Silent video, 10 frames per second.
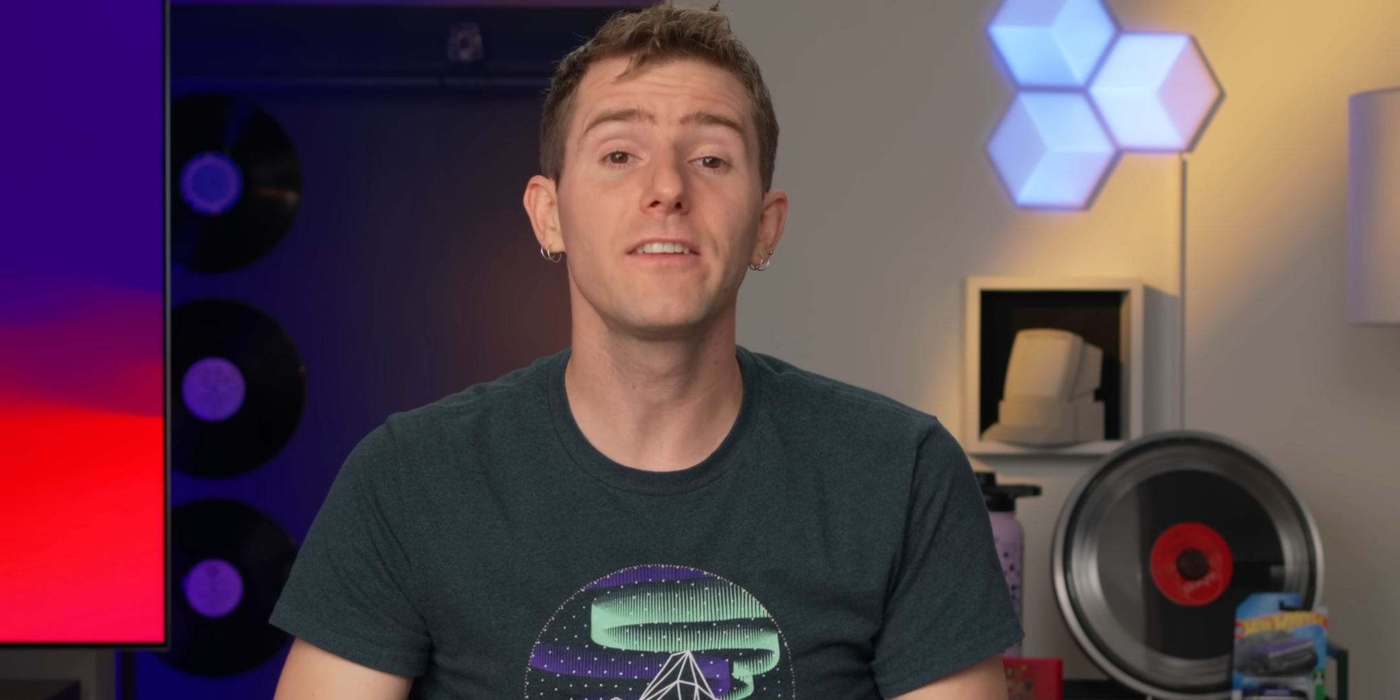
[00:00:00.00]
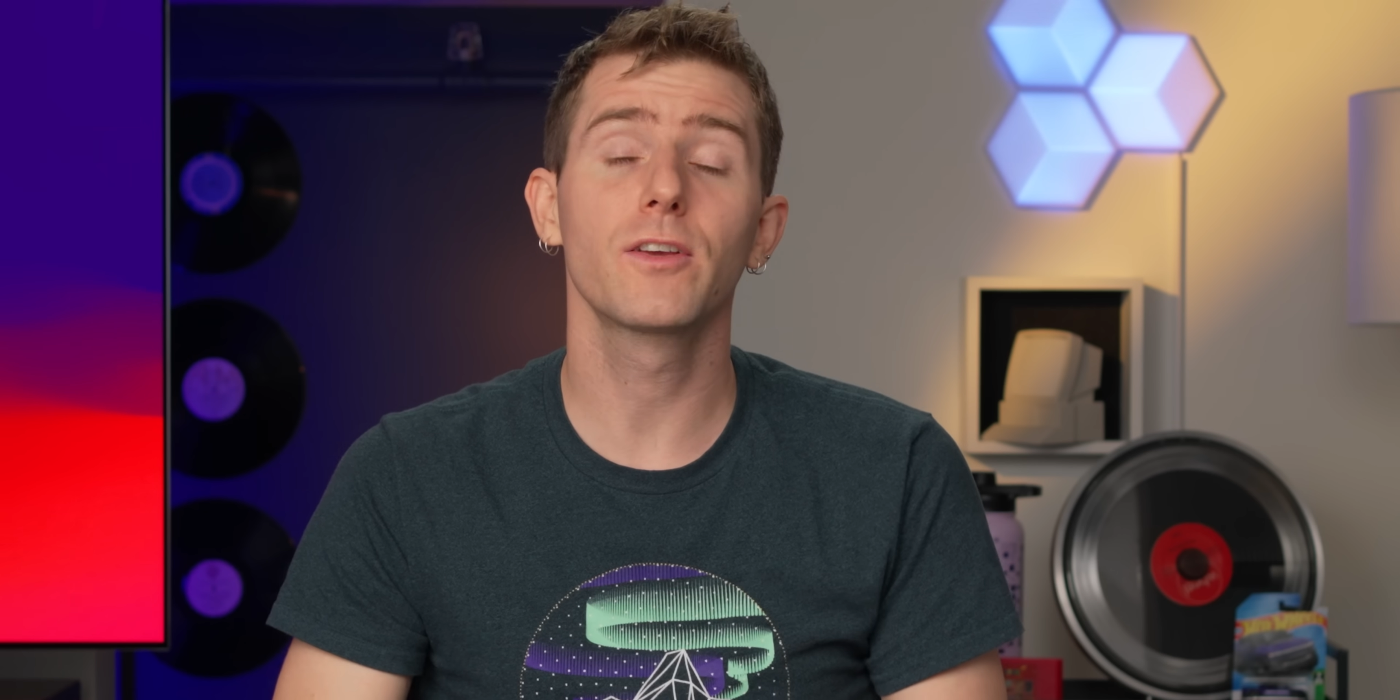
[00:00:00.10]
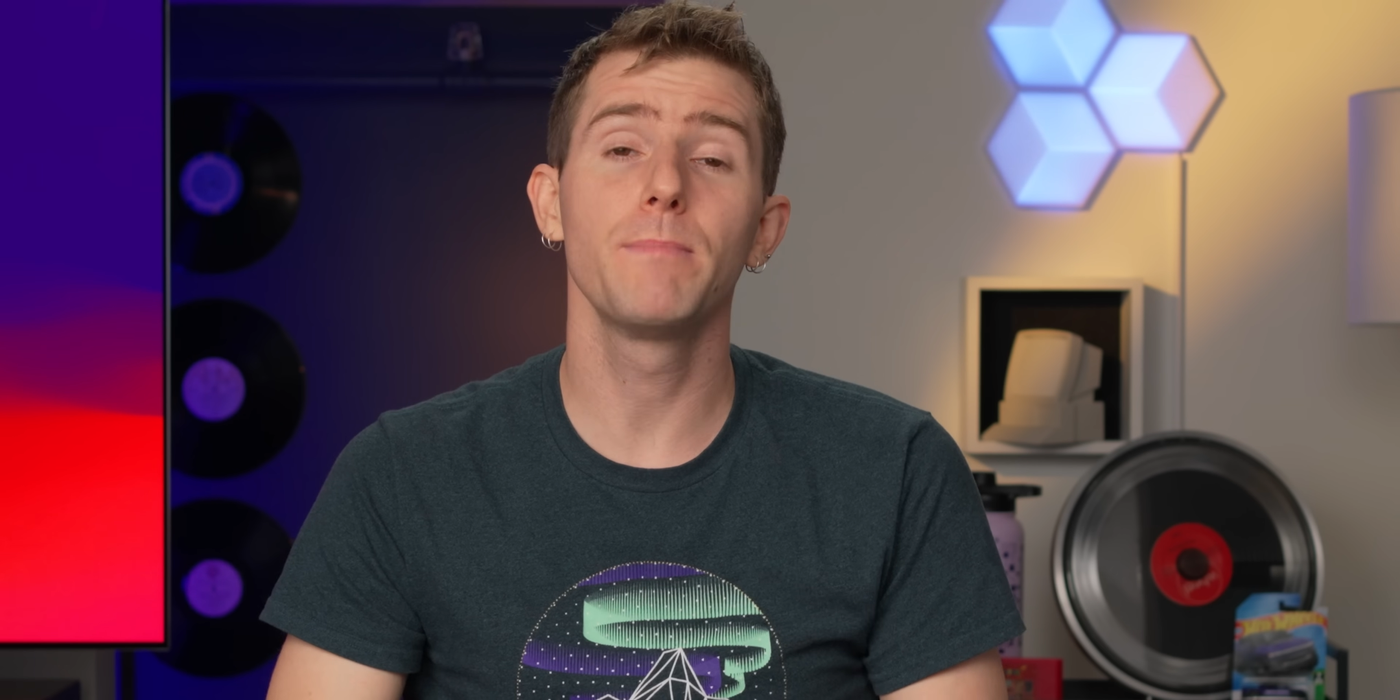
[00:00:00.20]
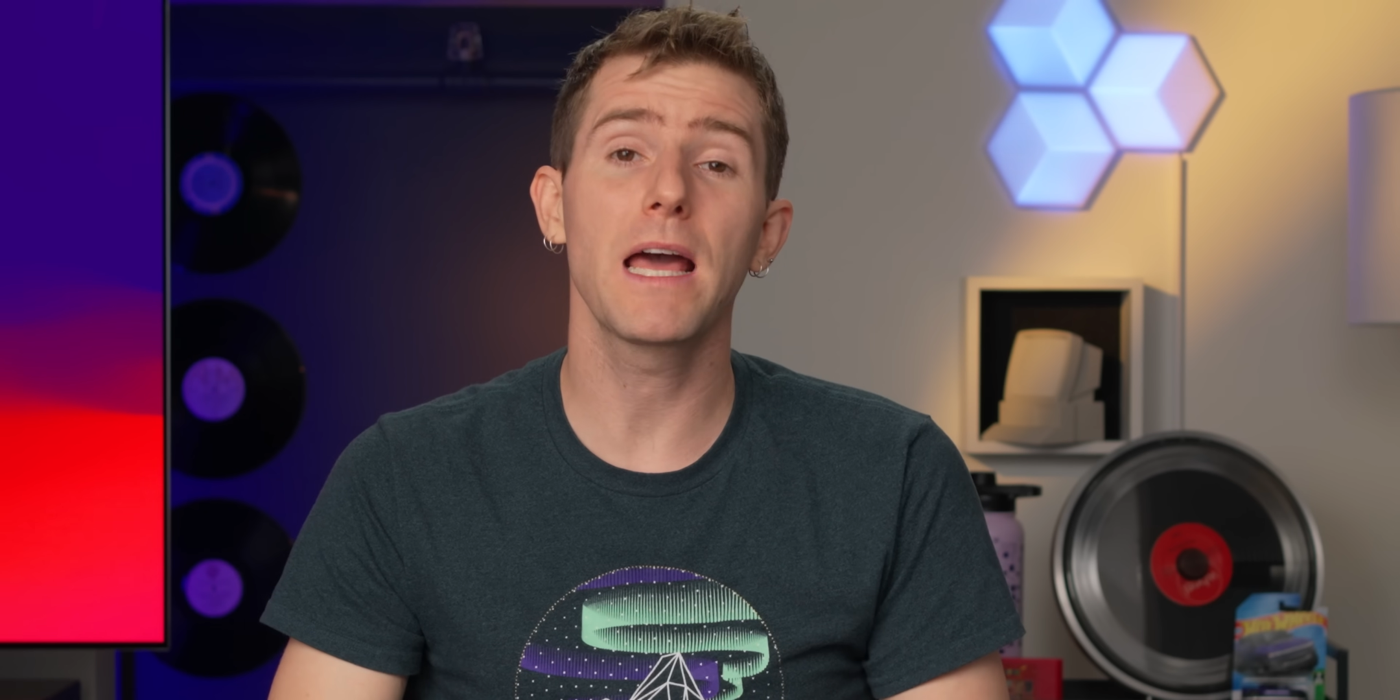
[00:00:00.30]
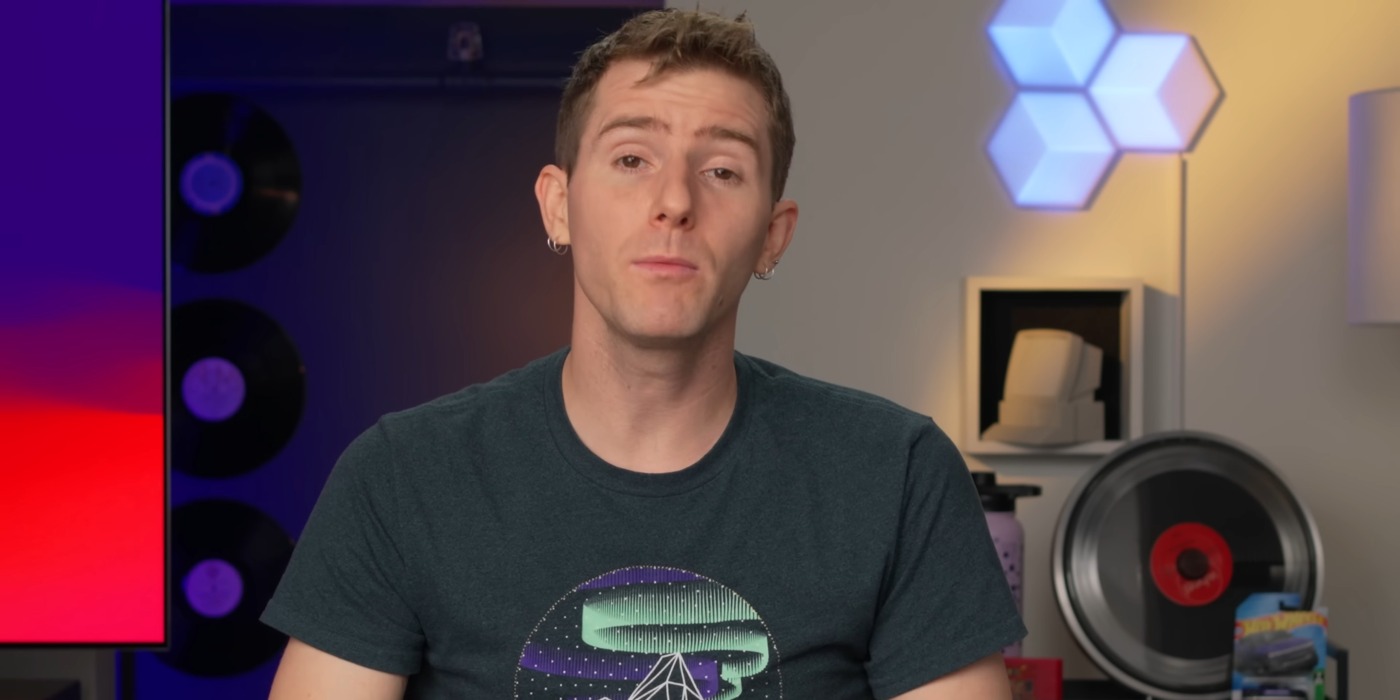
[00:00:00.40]
It's
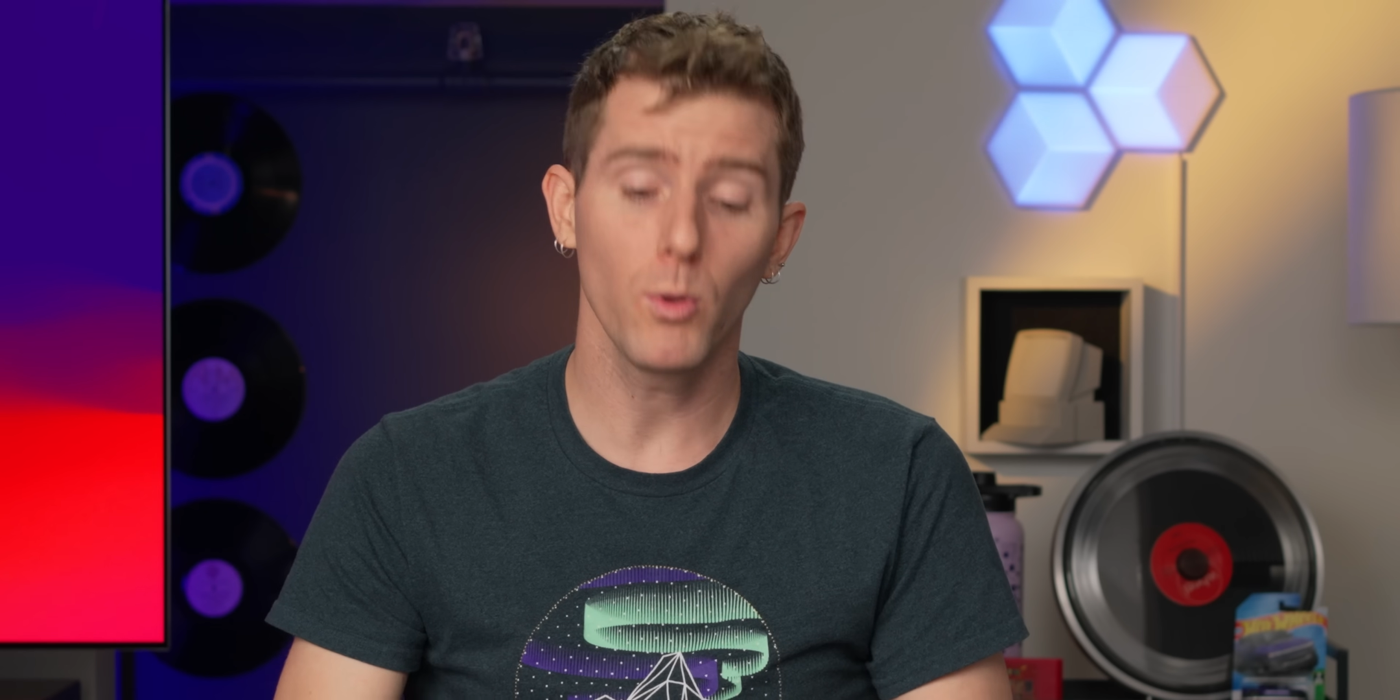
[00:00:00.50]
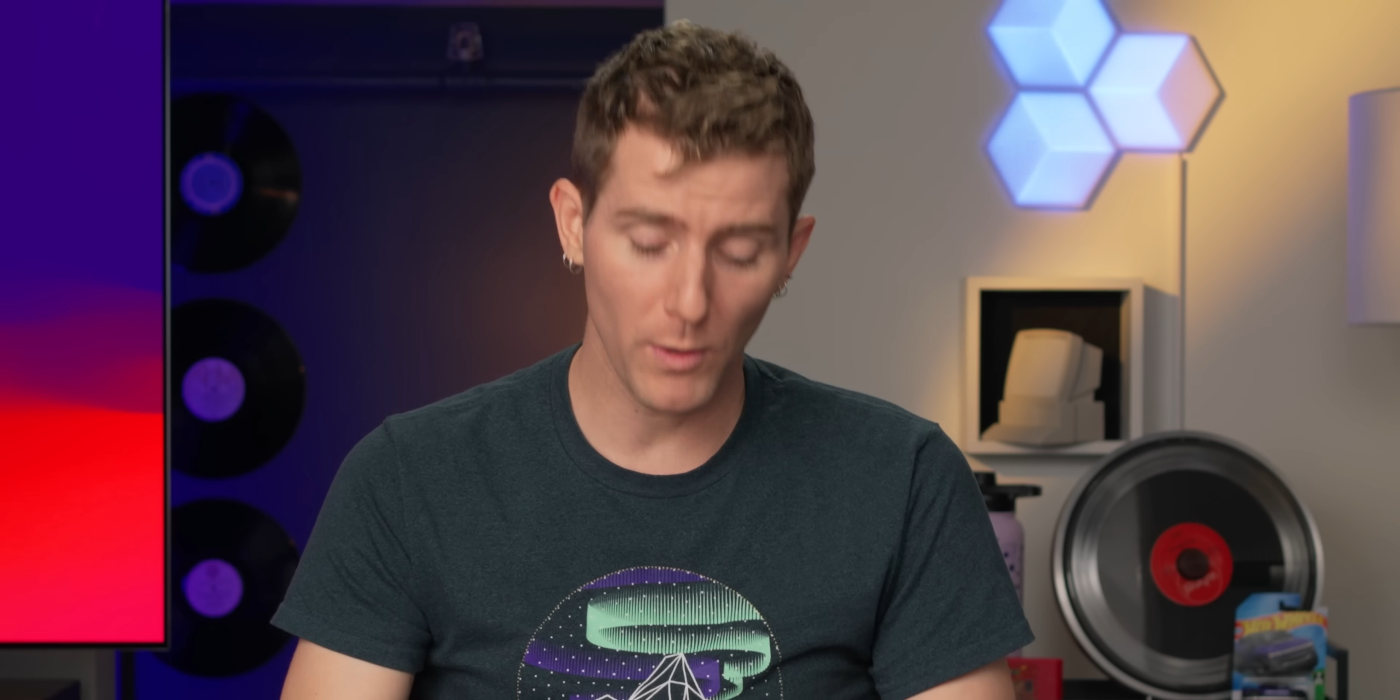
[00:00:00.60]
compatible